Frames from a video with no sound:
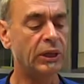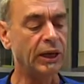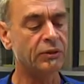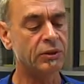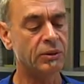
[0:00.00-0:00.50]

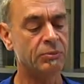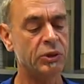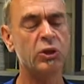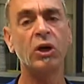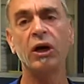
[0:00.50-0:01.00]
cats sometimes
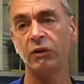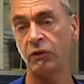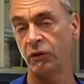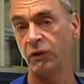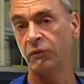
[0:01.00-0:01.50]
are not as
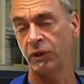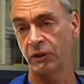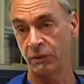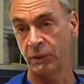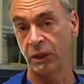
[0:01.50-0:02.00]
easy for
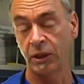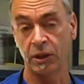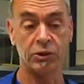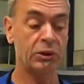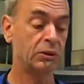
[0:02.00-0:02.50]
giving
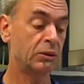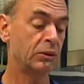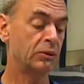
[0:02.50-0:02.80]
medication.